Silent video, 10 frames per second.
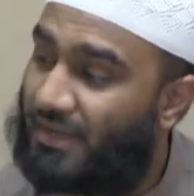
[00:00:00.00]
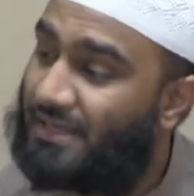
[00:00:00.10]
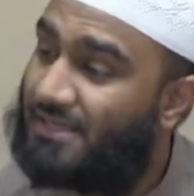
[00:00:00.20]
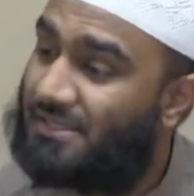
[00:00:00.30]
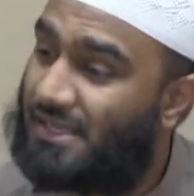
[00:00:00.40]

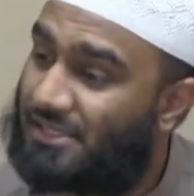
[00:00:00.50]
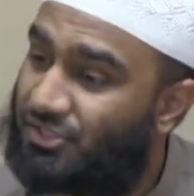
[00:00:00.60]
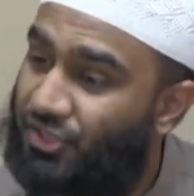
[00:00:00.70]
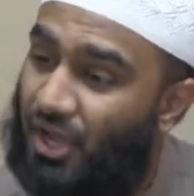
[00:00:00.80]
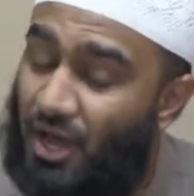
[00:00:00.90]
is
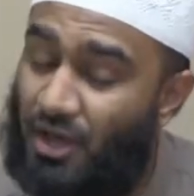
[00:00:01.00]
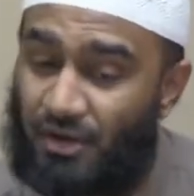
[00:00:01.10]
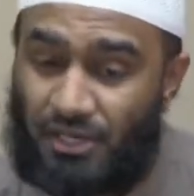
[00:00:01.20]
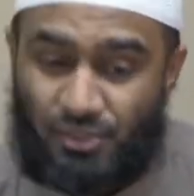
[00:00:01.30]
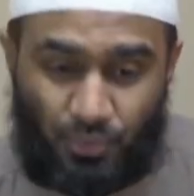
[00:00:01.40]
his
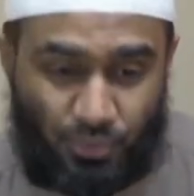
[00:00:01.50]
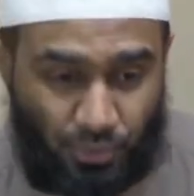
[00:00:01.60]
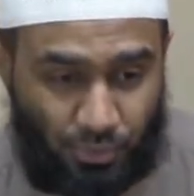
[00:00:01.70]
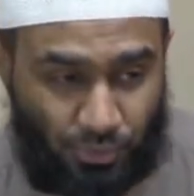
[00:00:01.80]
tahara, his wudu.